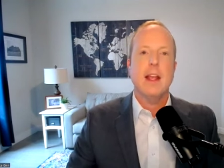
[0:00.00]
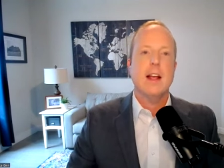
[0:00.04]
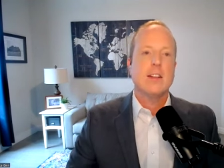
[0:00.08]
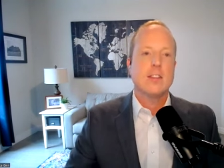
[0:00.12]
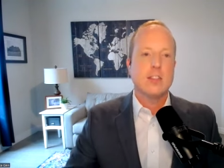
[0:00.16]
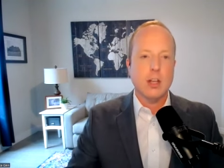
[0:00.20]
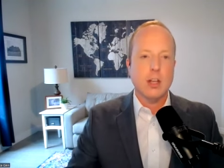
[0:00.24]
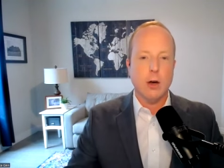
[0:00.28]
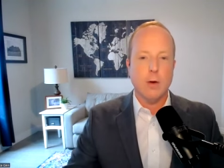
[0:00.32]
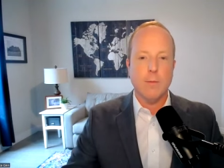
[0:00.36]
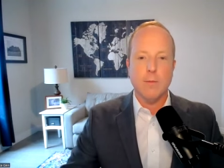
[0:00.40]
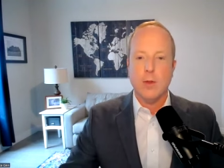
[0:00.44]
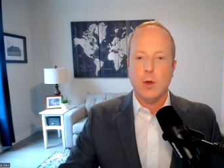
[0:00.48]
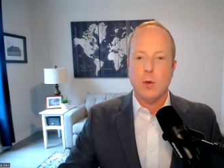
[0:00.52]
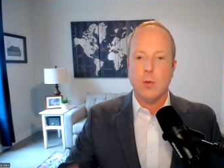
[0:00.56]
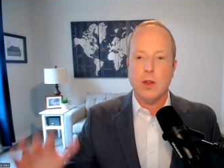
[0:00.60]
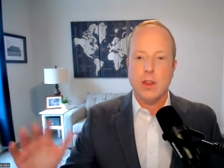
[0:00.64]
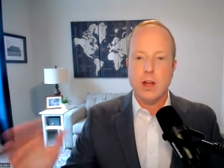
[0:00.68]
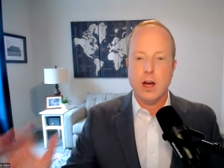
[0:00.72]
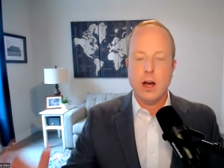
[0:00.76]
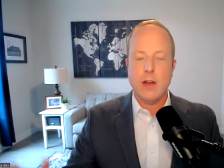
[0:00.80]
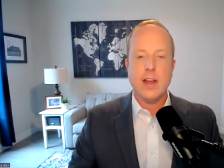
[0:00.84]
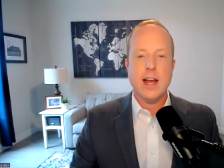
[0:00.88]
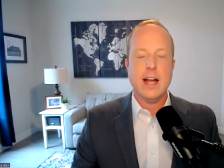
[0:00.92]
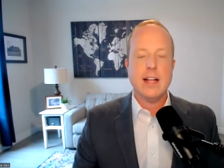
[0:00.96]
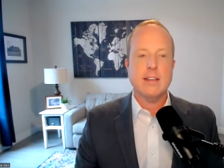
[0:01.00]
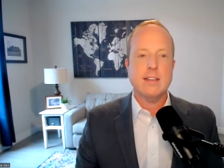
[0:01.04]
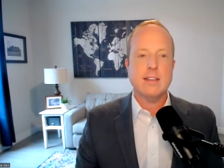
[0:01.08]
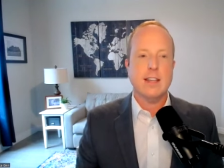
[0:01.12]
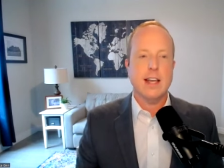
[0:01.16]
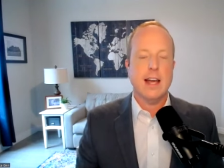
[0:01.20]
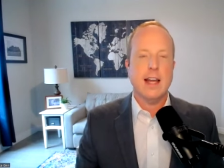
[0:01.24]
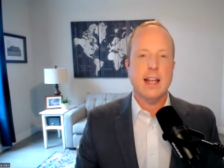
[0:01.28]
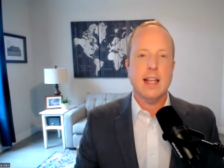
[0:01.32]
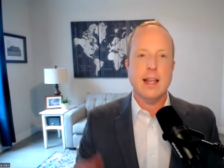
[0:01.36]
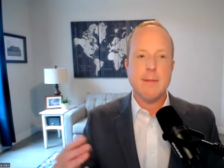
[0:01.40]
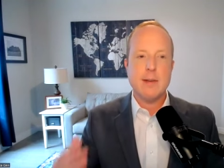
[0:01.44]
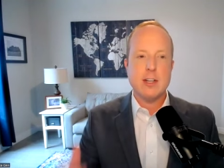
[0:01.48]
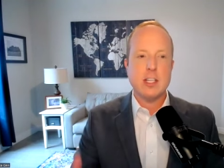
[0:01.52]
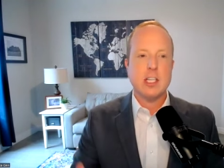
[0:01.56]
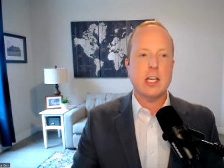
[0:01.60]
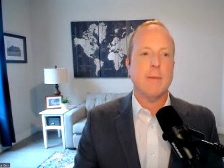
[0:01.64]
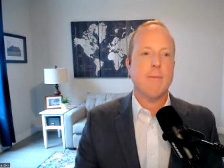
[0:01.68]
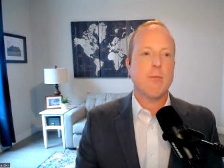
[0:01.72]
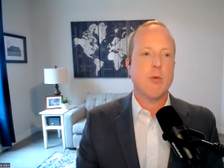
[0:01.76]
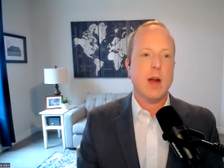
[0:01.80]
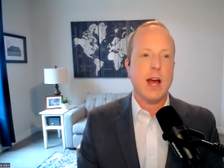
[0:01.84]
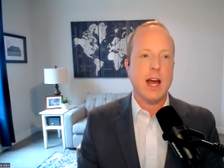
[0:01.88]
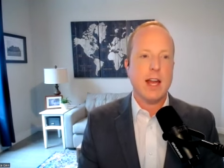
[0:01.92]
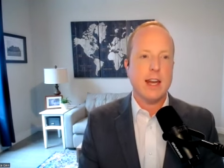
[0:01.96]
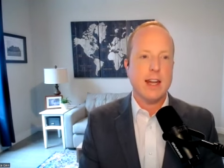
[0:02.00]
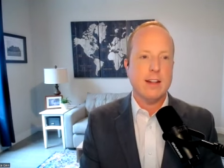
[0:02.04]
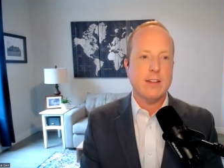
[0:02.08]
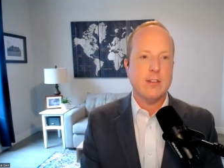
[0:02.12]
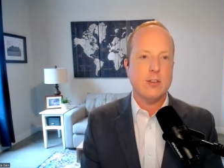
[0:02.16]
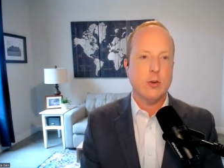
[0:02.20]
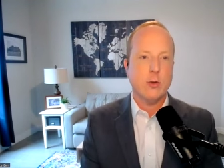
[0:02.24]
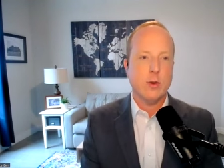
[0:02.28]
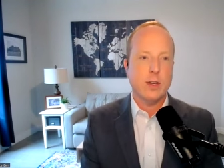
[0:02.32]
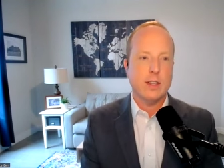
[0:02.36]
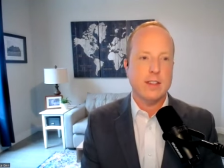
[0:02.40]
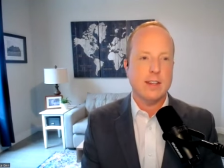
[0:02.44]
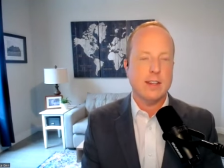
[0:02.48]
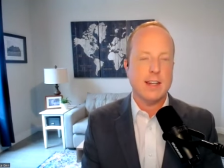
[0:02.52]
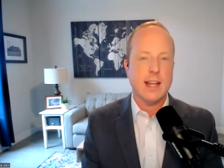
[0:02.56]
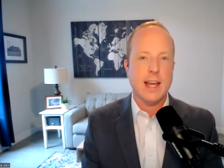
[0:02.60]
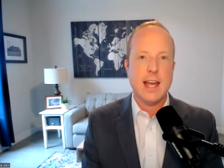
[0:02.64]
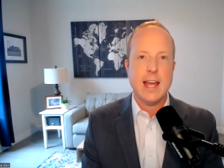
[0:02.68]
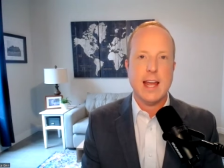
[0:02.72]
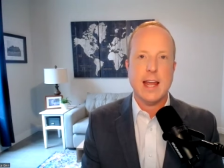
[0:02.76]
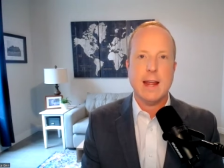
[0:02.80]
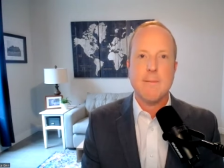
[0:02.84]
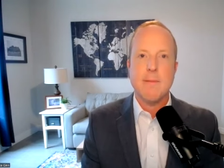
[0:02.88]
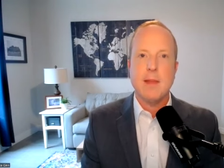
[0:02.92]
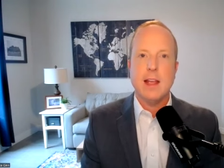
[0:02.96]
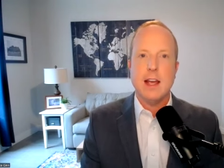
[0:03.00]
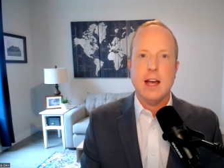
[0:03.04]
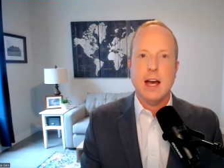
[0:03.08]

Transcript: So with all that said, let me jump right into it today.